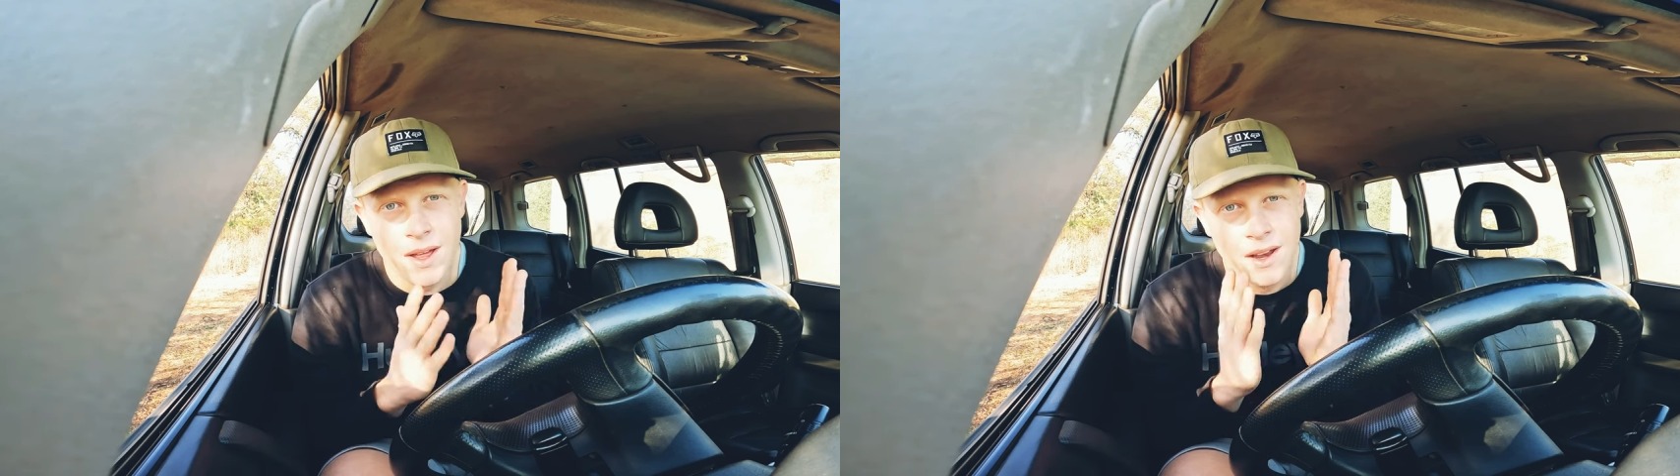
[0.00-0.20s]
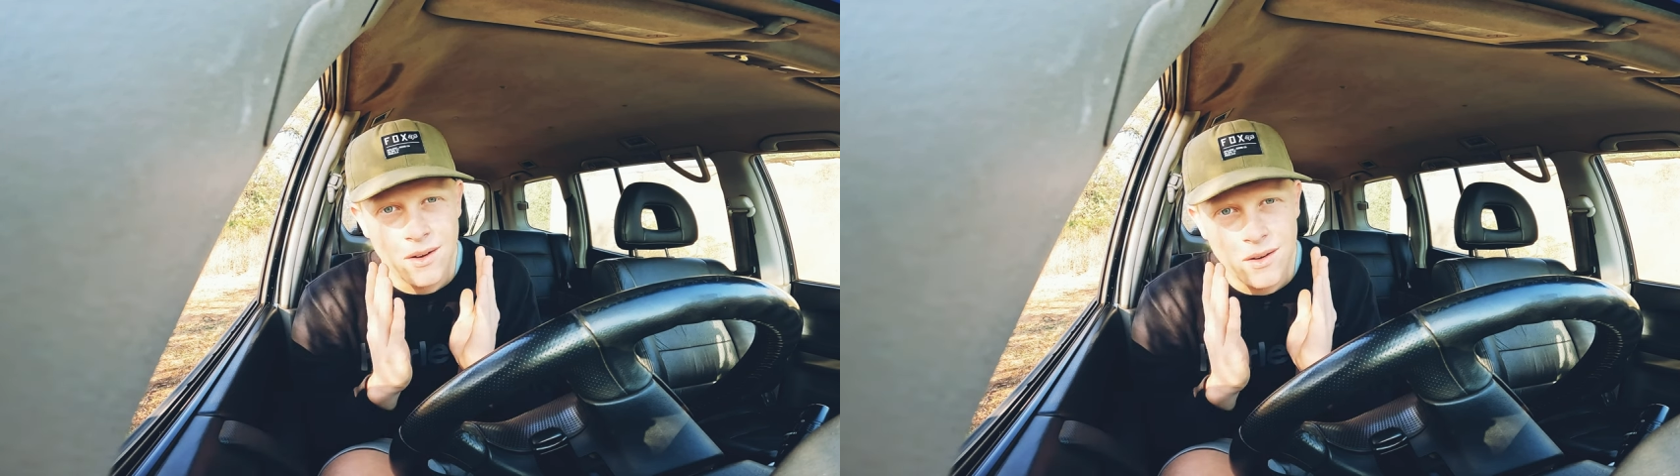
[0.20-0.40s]

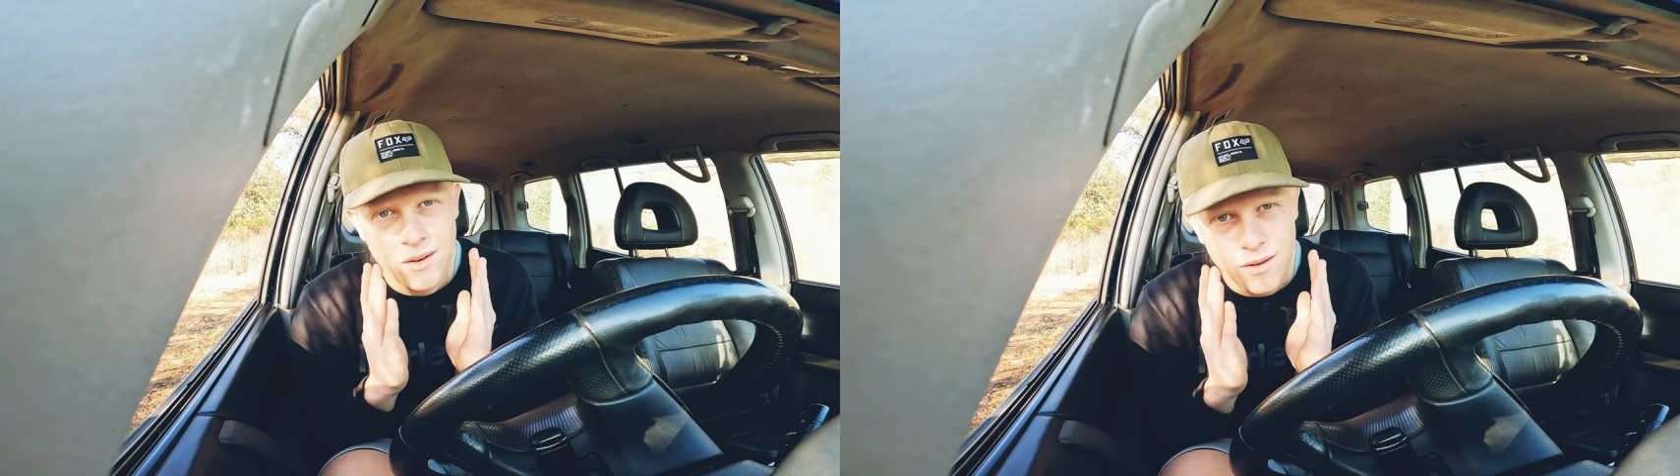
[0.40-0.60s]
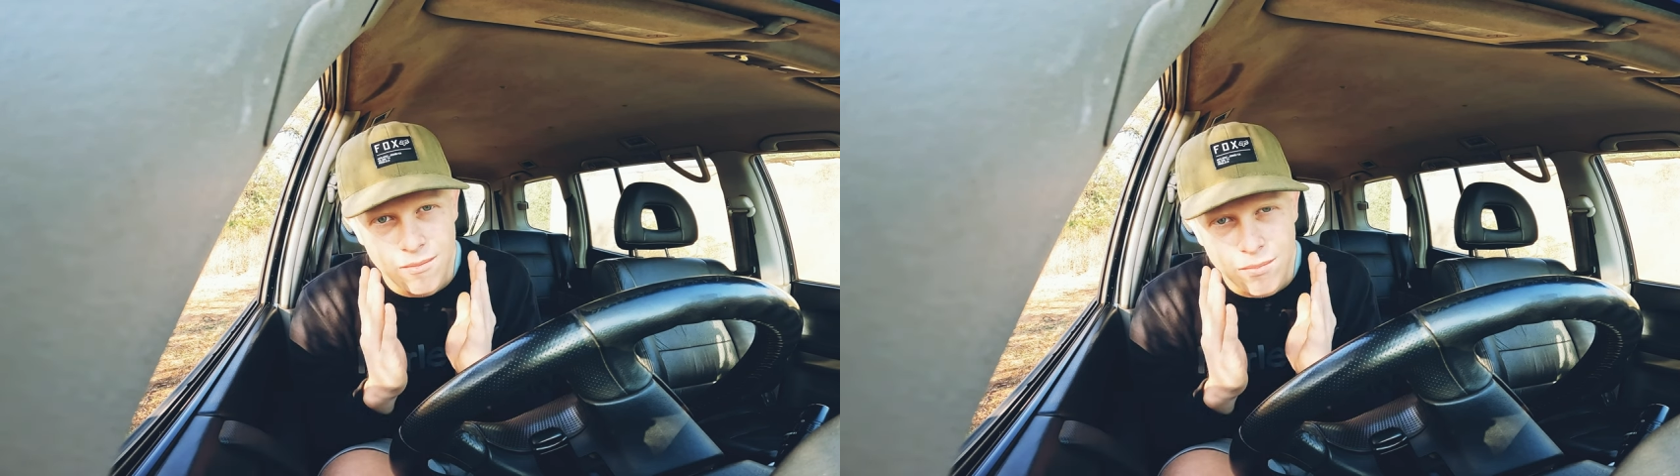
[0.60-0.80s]
and
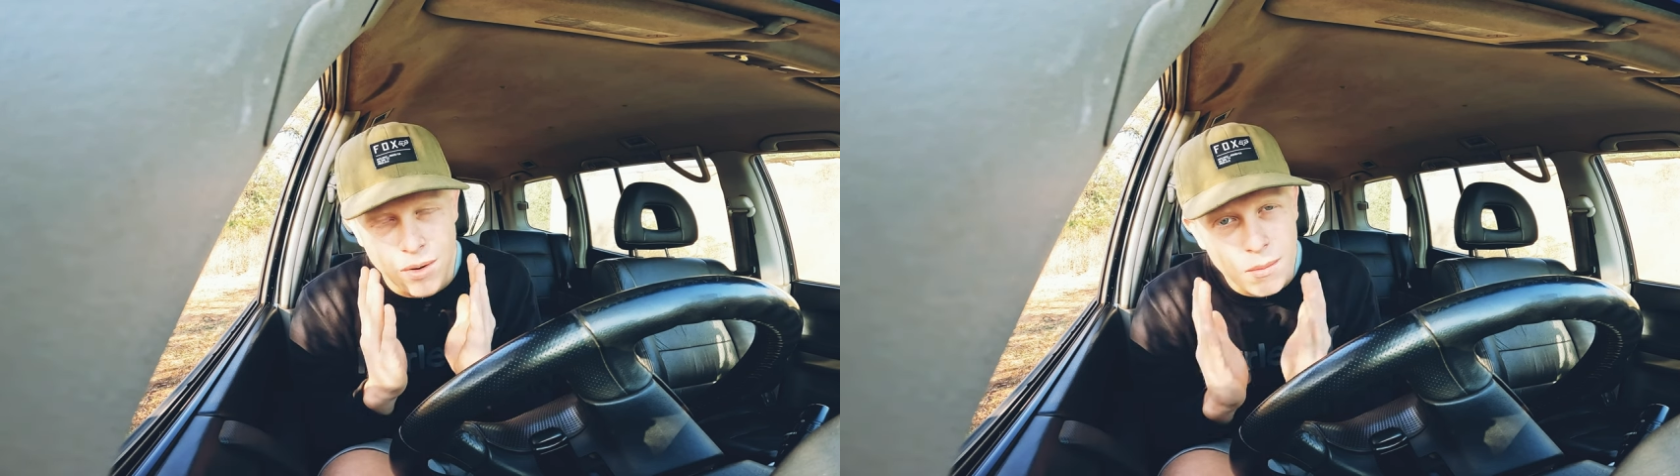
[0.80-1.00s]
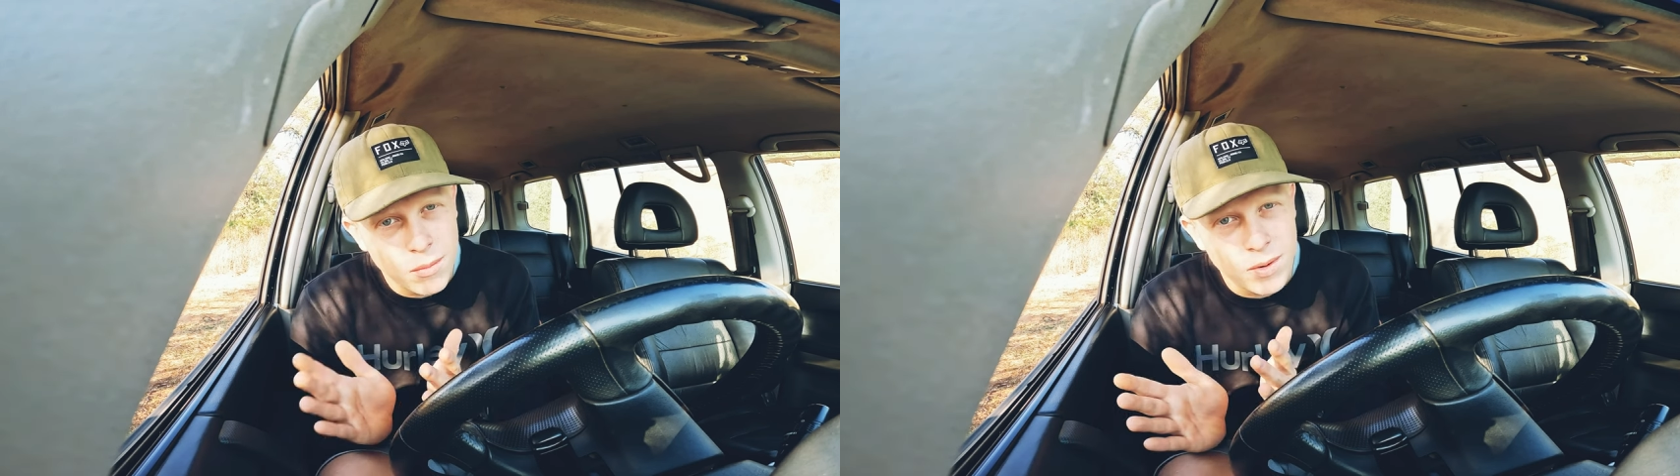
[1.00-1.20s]

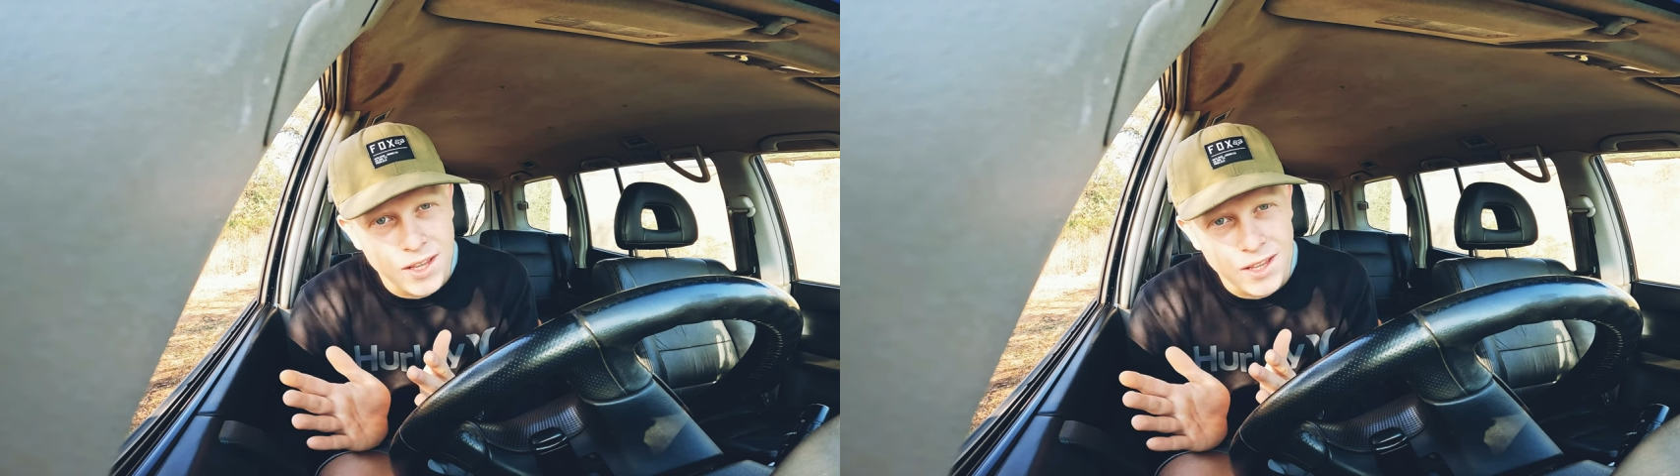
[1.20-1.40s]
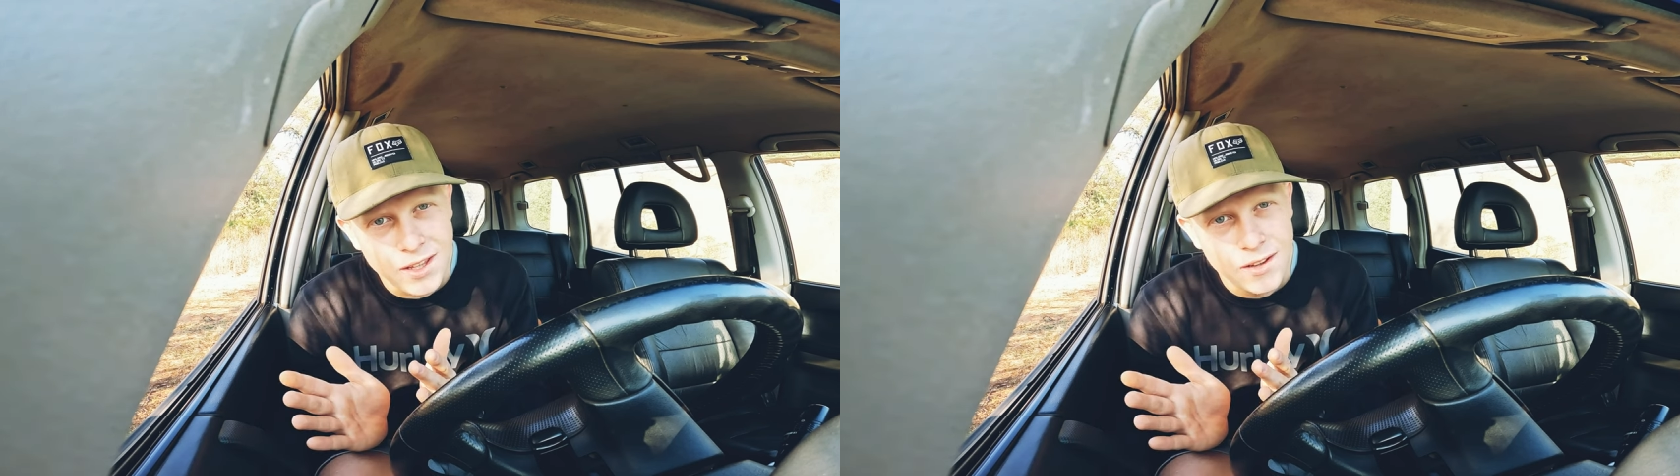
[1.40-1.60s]
probably